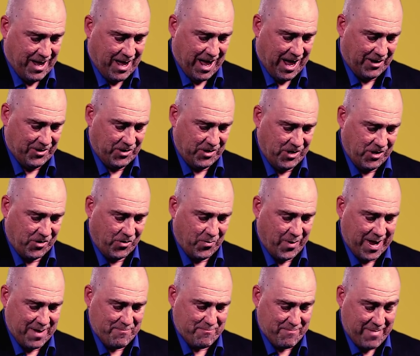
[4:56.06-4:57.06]
How do you
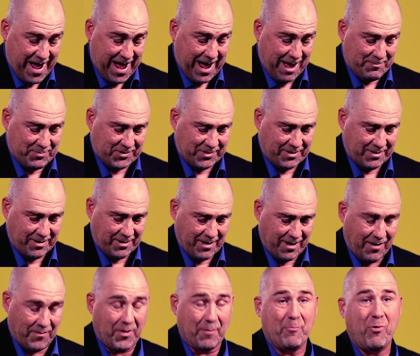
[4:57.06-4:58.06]
create maps
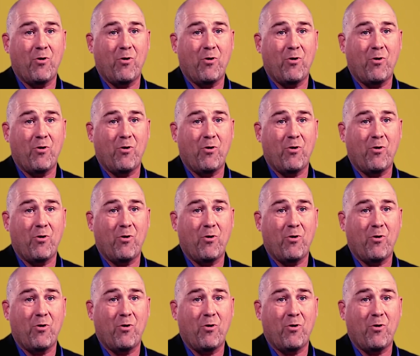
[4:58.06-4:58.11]
of the